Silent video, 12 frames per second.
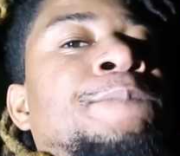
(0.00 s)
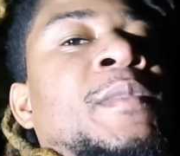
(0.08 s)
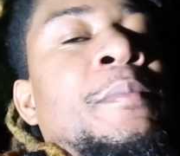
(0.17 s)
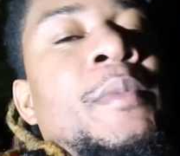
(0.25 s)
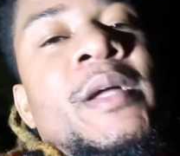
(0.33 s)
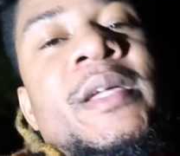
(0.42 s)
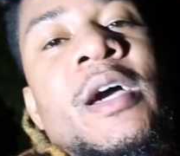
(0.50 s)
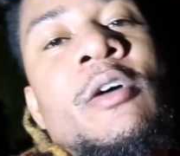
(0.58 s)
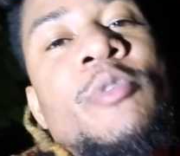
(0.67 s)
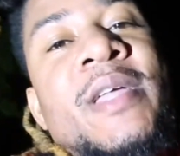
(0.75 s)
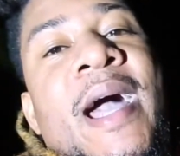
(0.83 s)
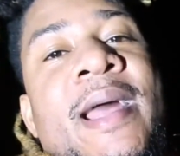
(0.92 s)
But yeah,
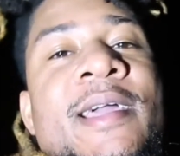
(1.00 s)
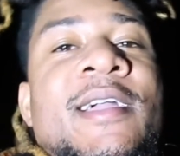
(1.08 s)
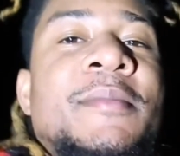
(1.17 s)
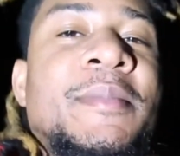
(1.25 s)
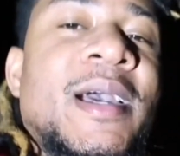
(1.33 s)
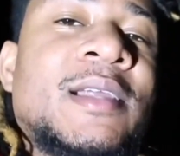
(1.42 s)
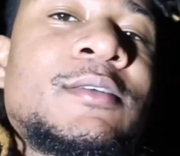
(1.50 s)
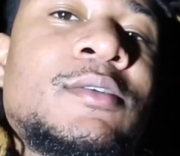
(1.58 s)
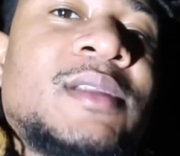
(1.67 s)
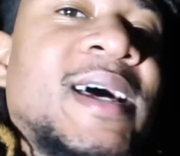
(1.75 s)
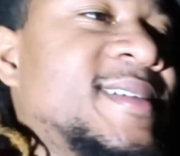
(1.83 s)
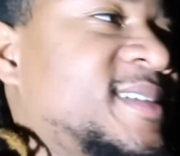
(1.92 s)
we out of here, man. A little
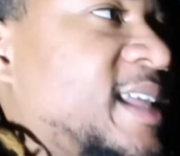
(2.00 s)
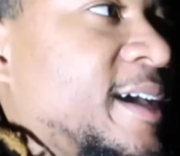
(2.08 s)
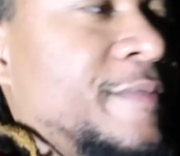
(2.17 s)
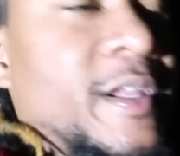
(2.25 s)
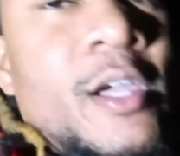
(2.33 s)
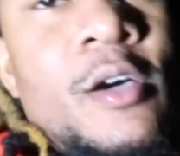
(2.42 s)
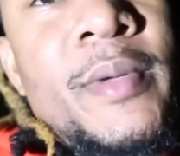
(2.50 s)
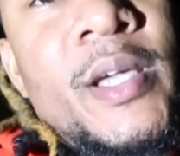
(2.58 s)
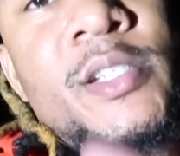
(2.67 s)
light slight video, man.